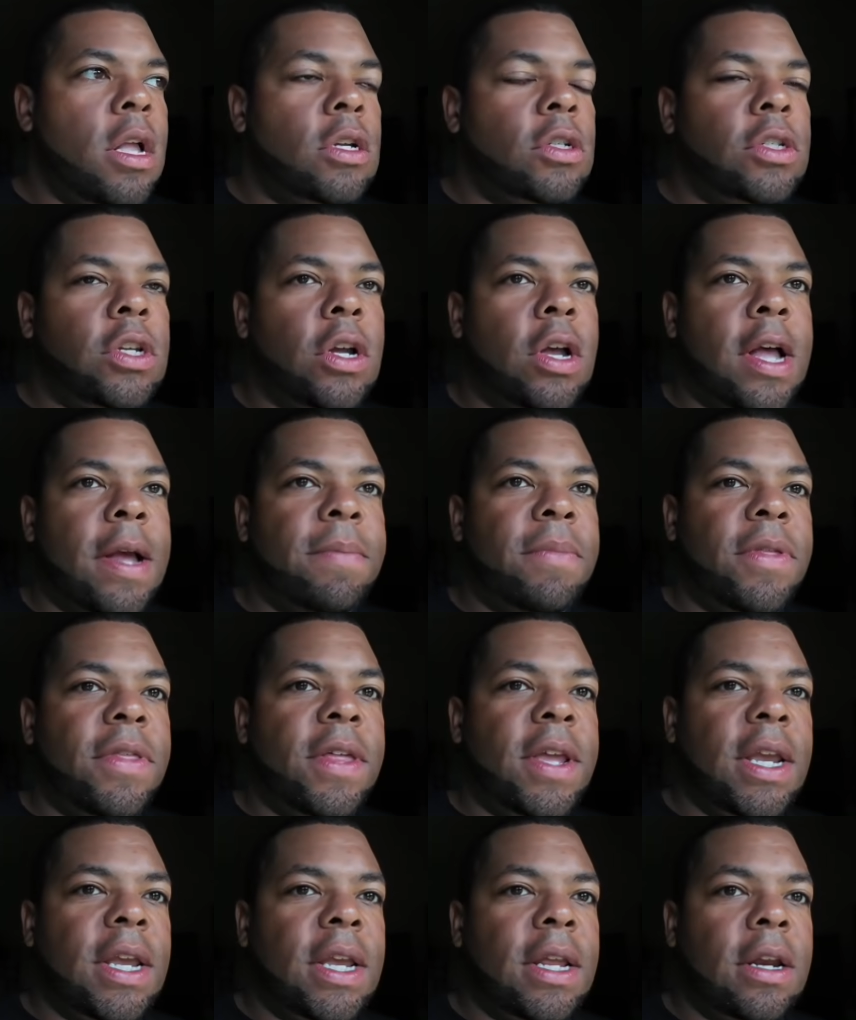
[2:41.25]
So I'm
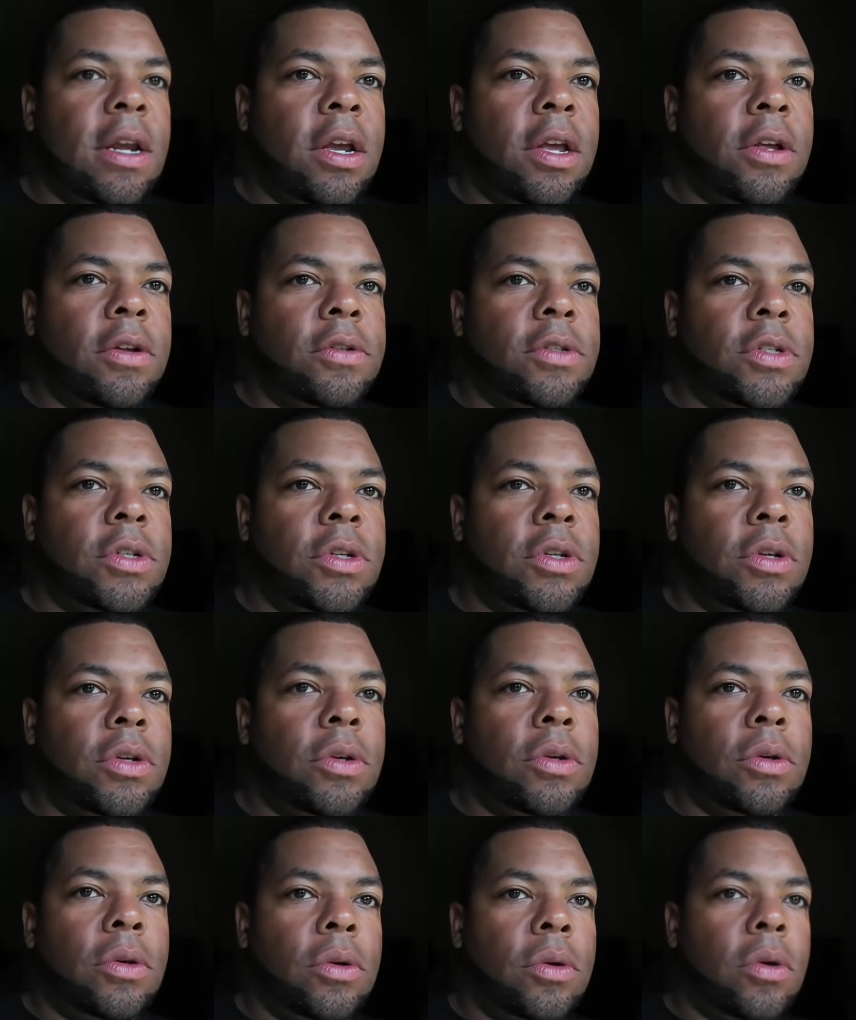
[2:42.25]
thinking to go
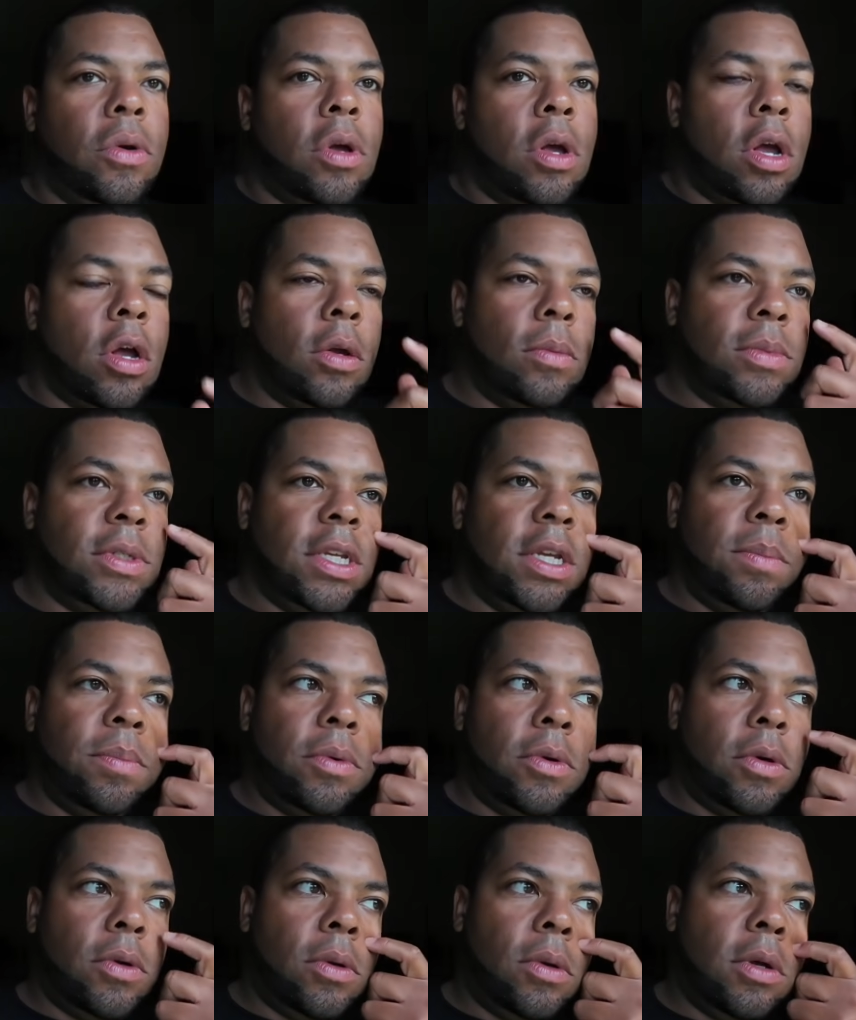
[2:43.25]
to Home
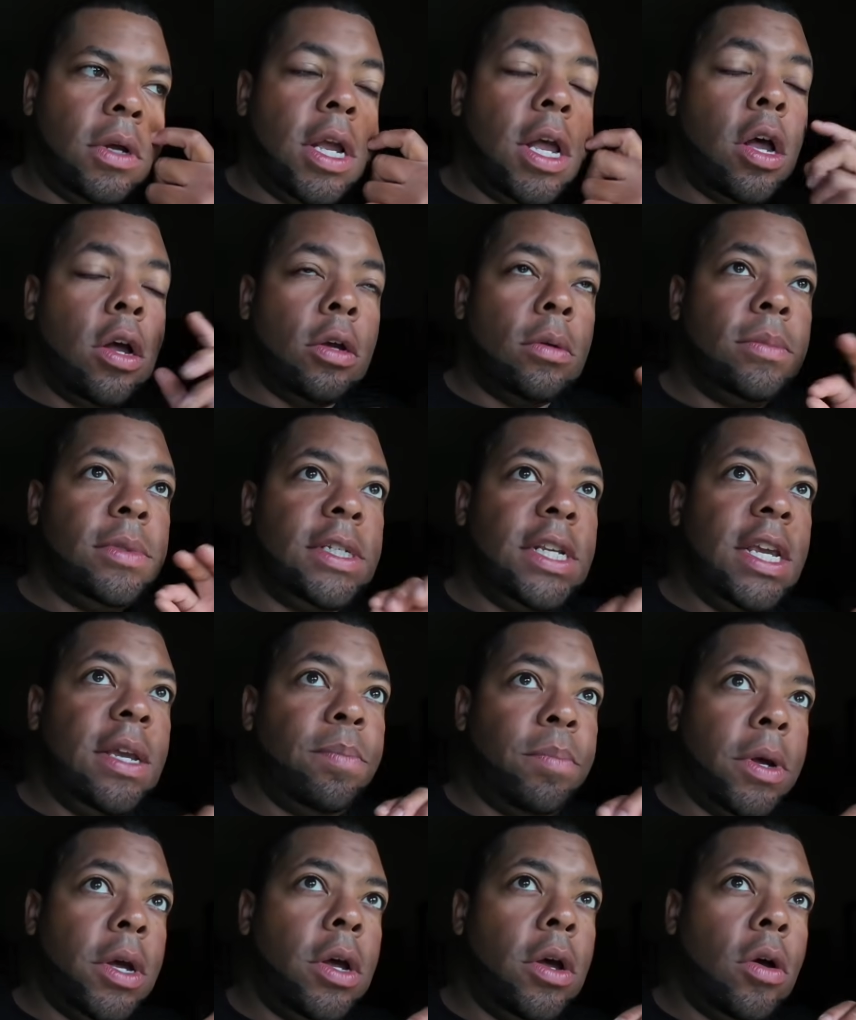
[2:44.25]

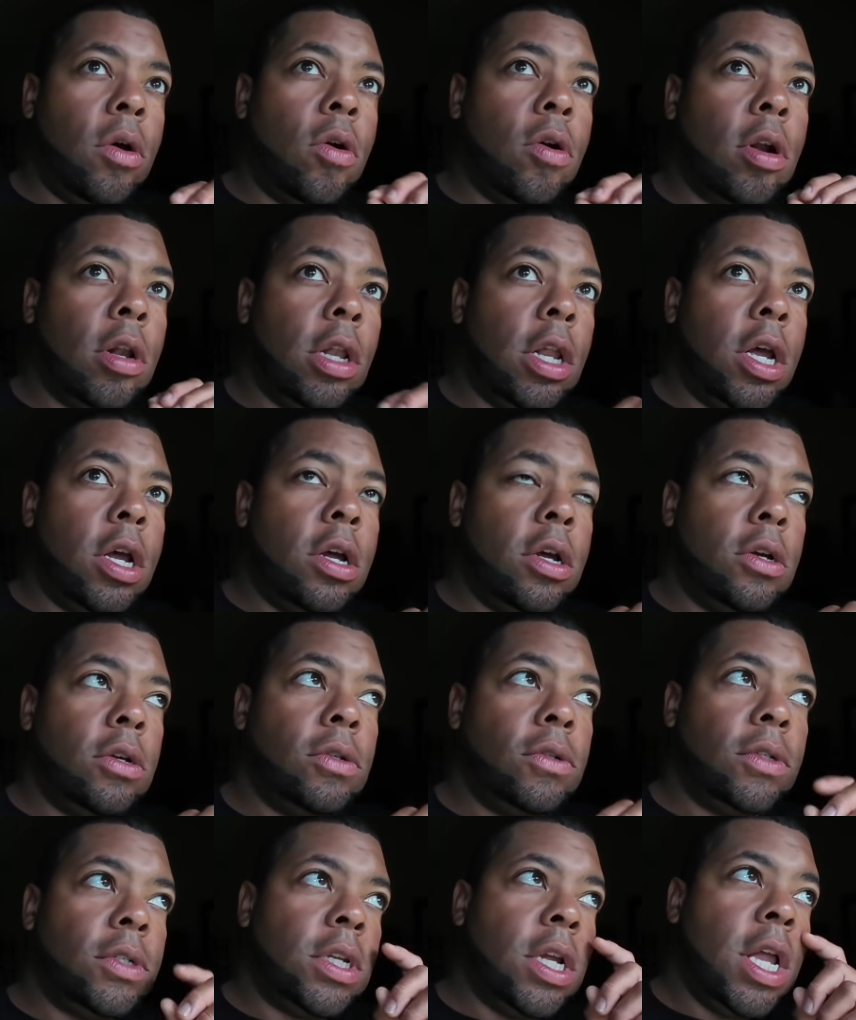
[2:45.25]
Depot or
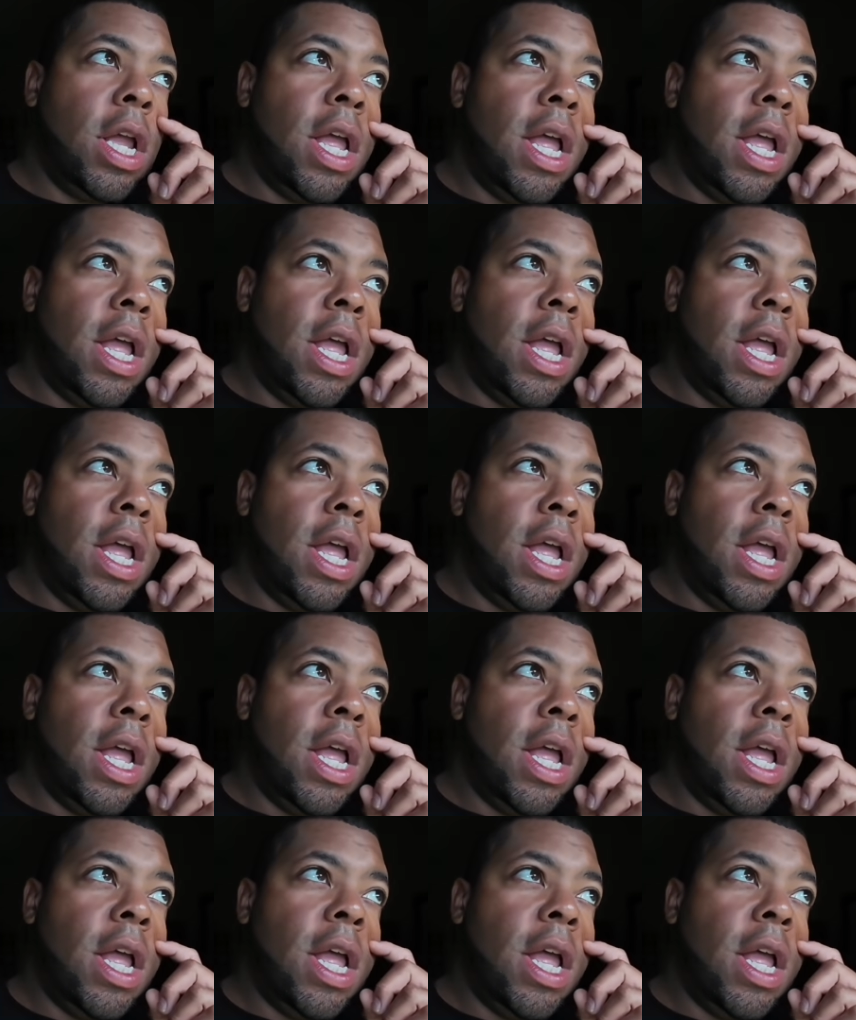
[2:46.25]
Lowe's